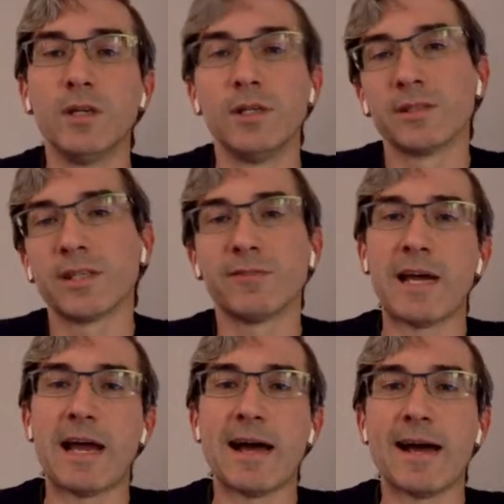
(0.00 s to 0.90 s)
It's kind of a
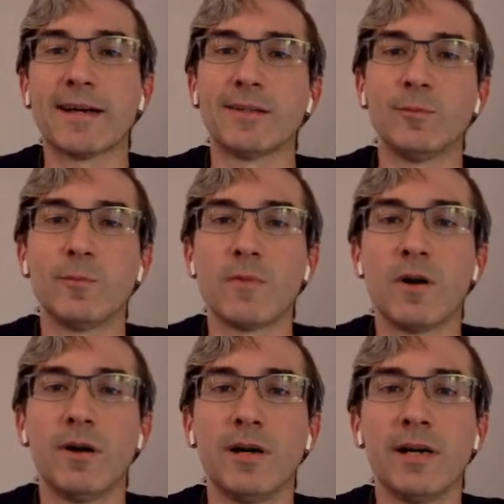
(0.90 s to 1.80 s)
hack,
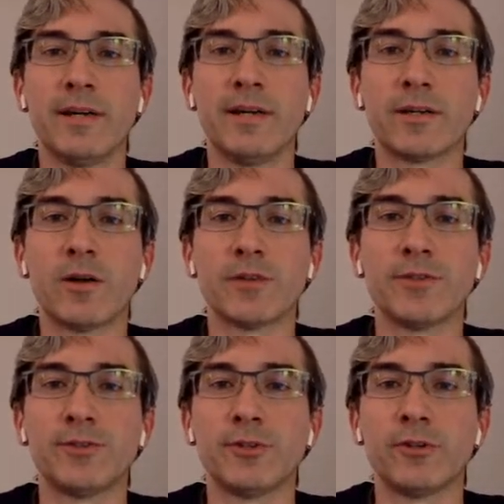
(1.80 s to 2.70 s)
and it
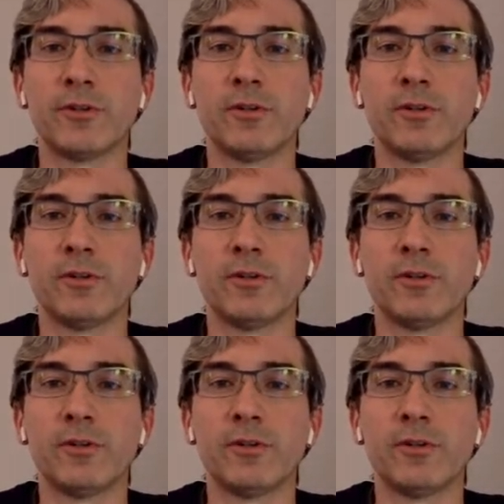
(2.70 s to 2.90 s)
causes your